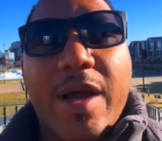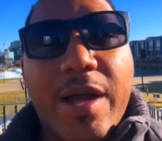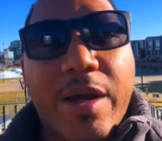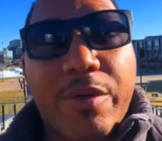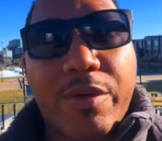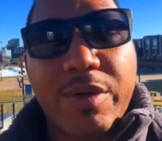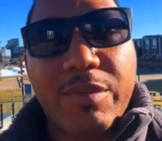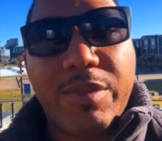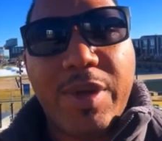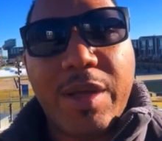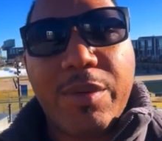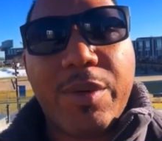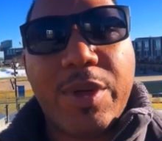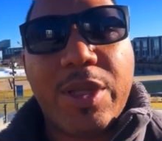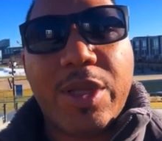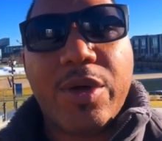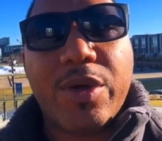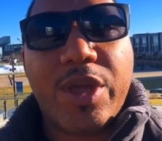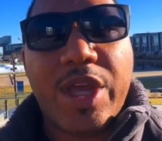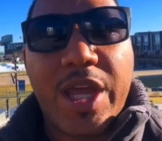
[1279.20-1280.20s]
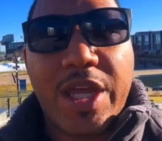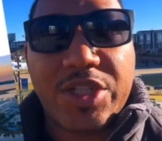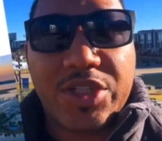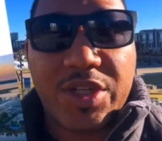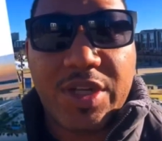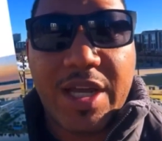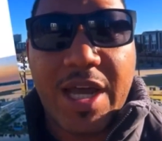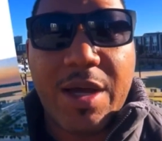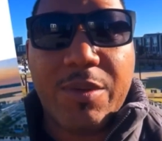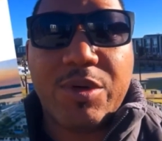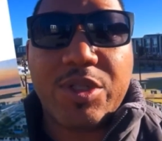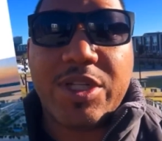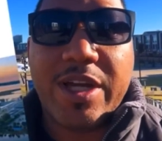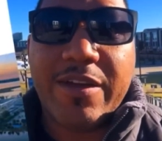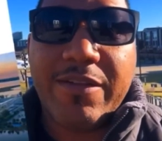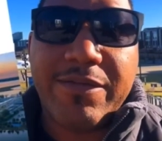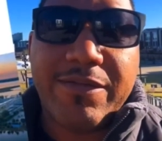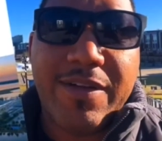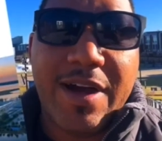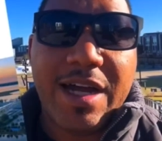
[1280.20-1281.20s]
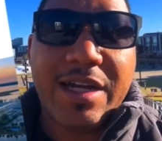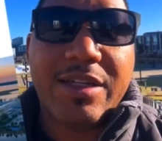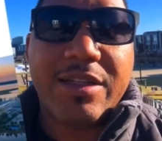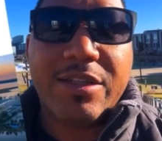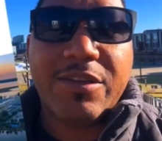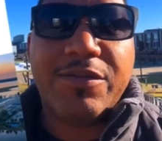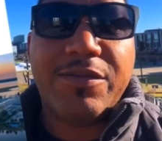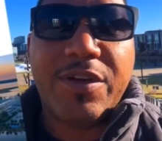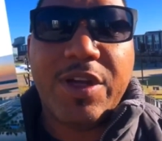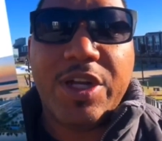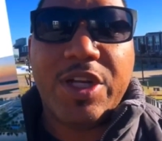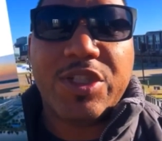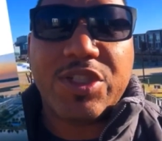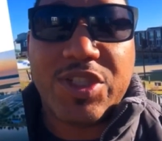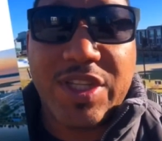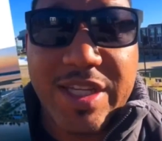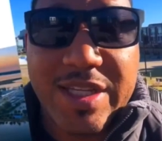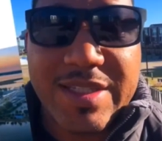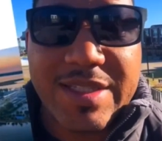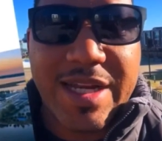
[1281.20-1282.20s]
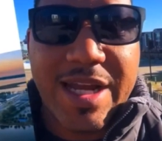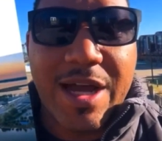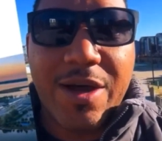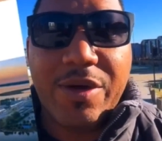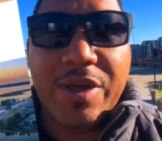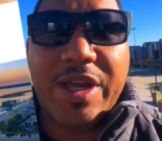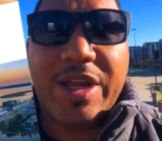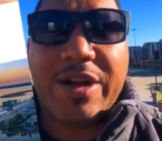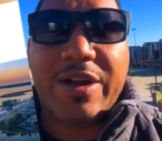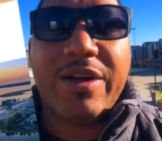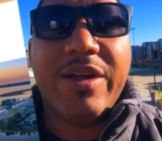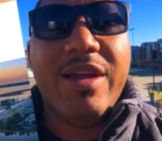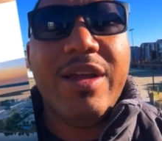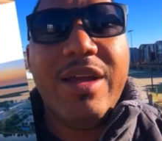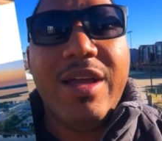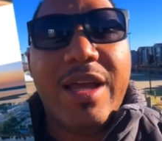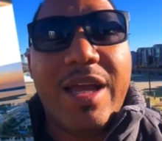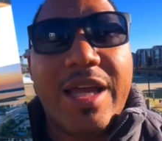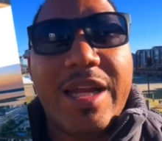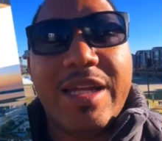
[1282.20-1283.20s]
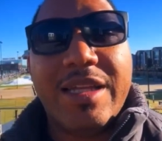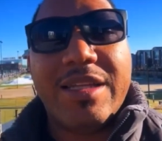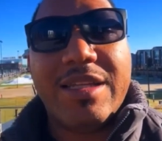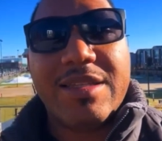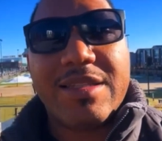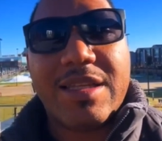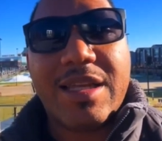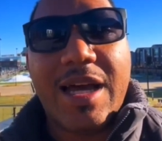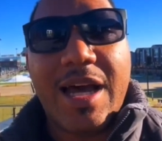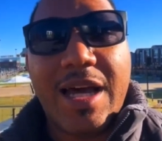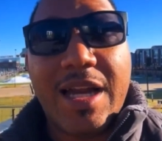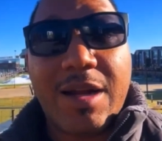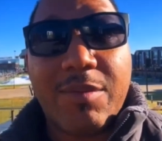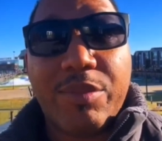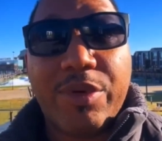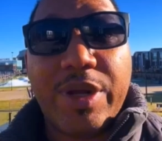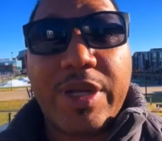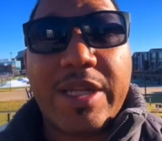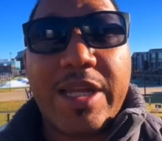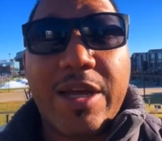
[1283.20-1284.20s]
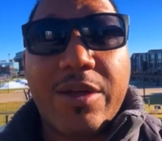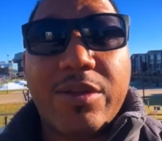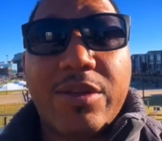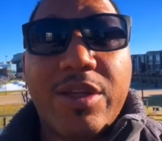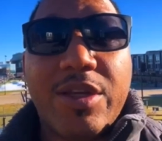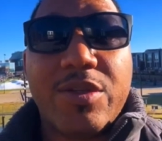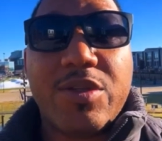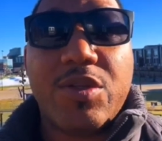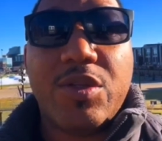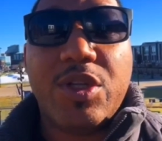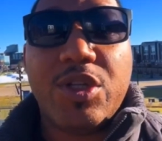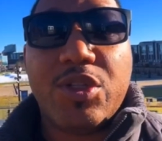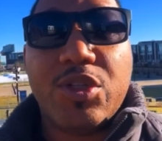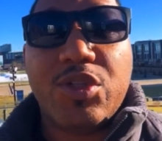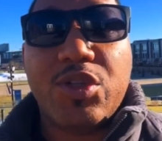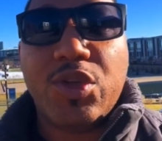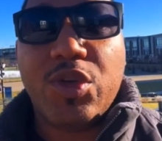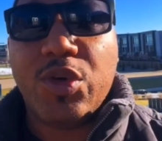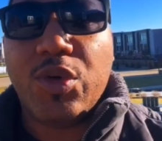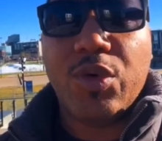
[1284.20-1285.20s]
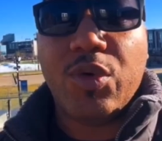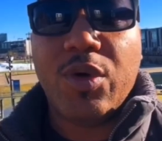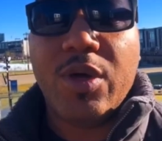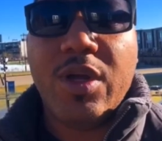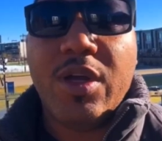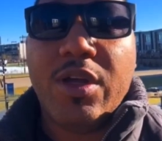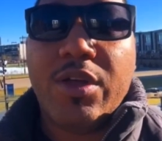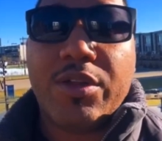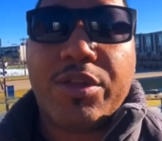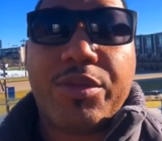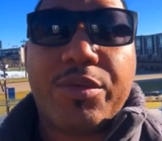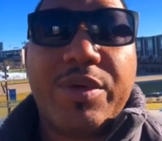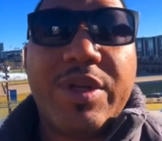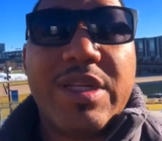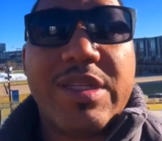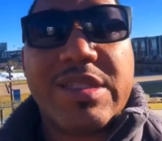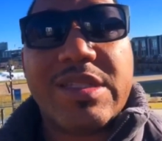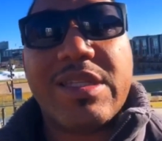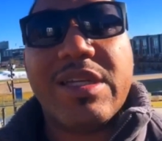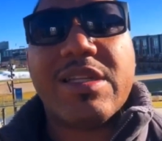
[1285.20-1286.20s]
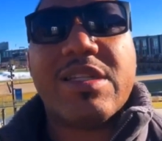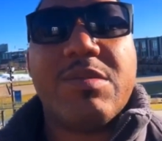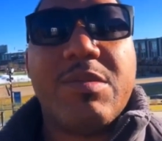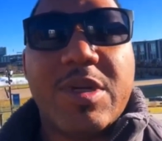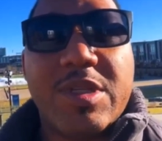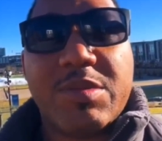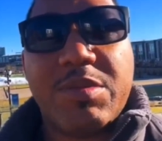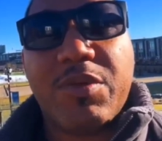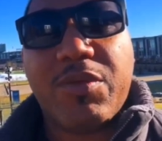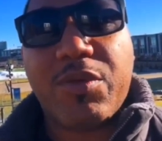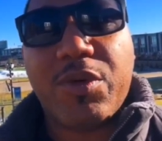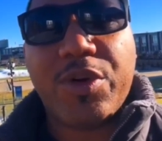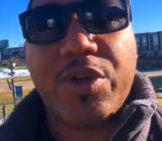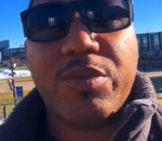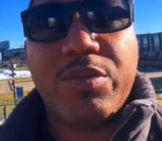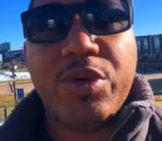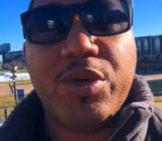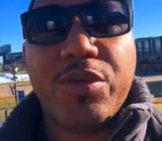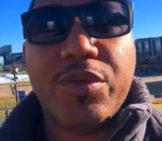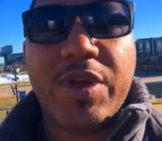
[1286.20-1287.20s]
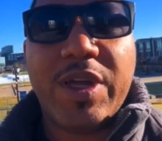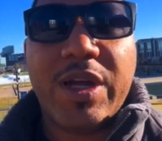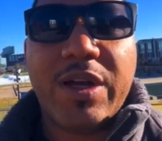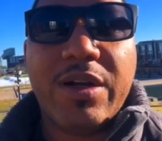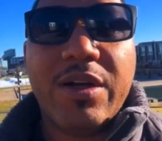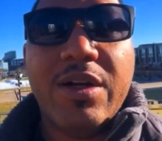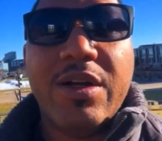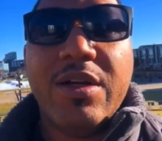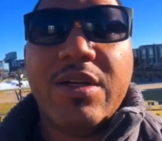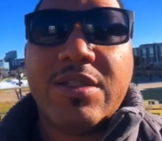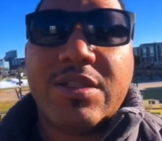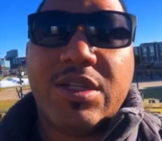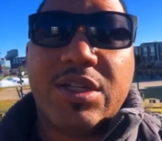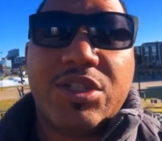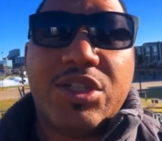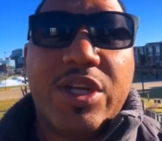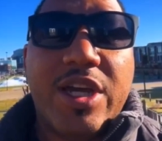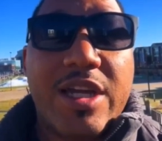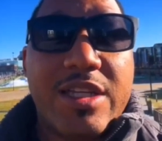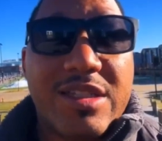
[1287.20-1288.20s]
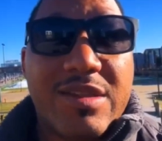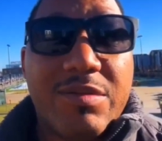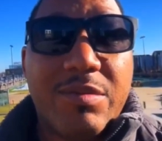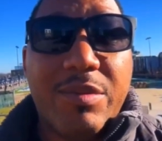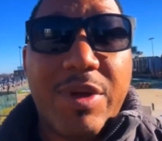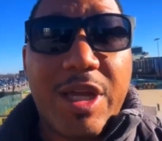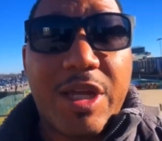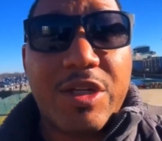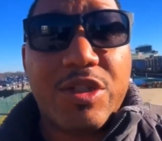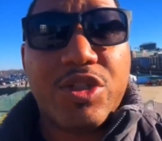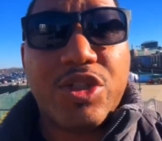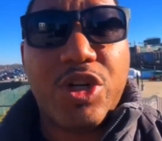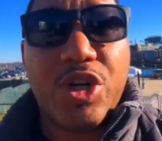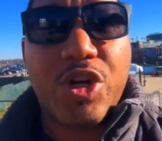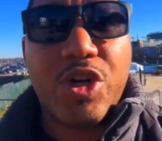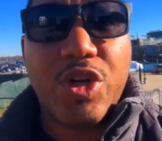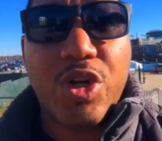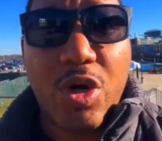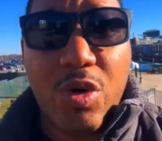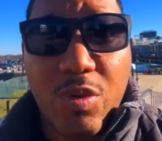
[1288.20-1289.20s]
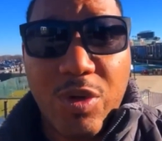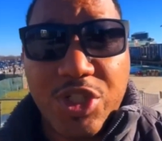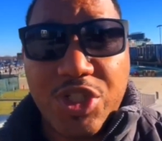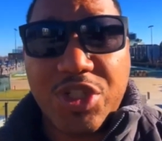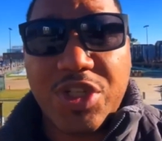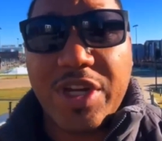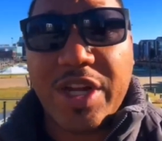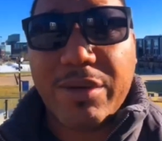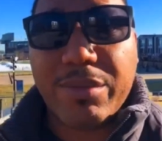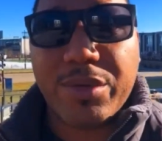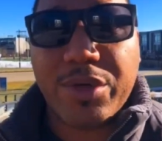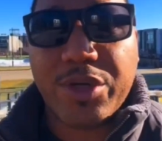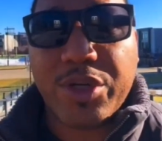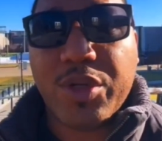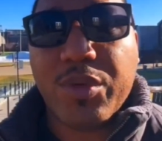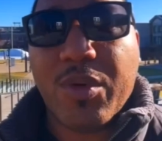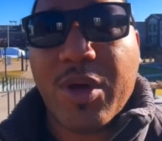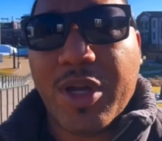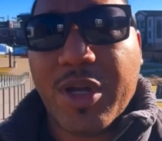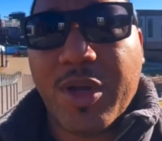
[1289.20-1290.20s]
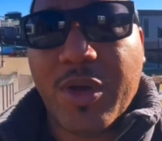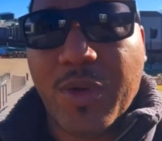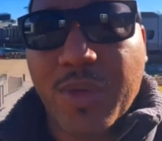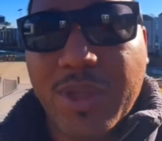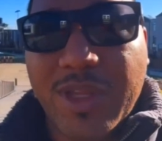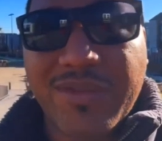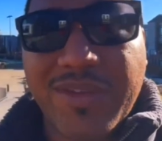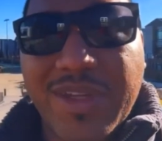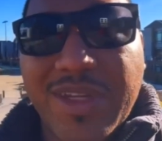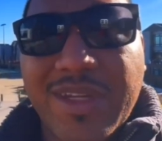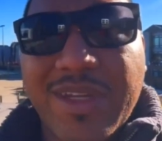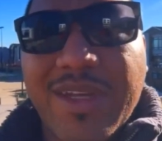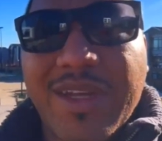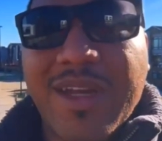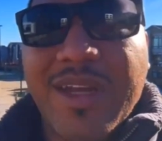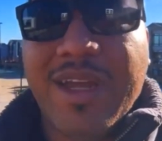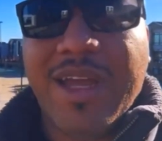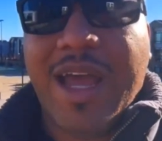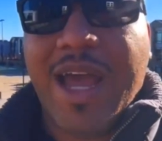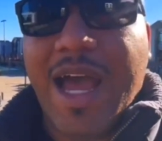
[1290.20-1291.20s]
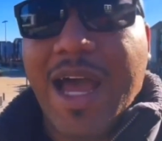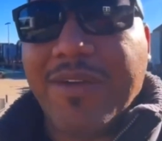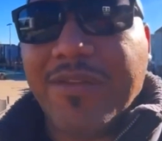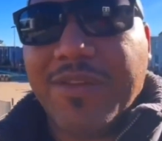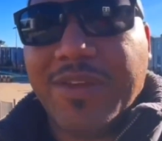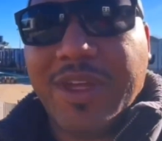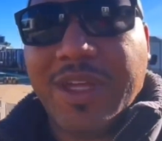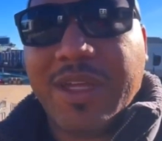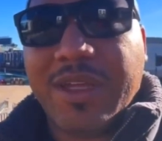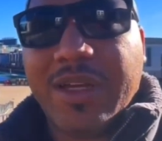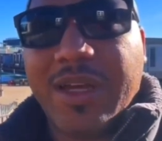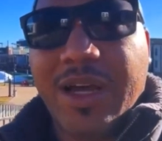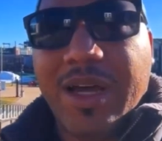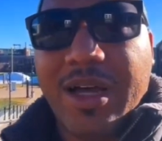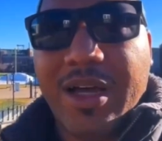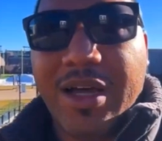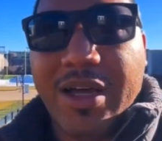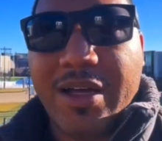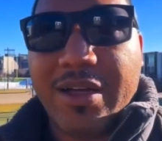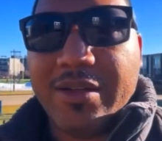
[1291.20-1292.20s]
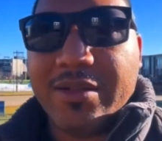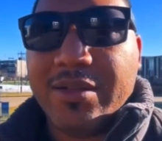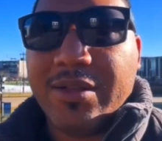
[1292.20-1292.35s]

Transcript: Green Bay relocation guide, which I finally finished, is now here. And in this guide, I break down things you need to do 3 to 6 months before you move here, such as making sure you know which neighborhood you want to go live in, having a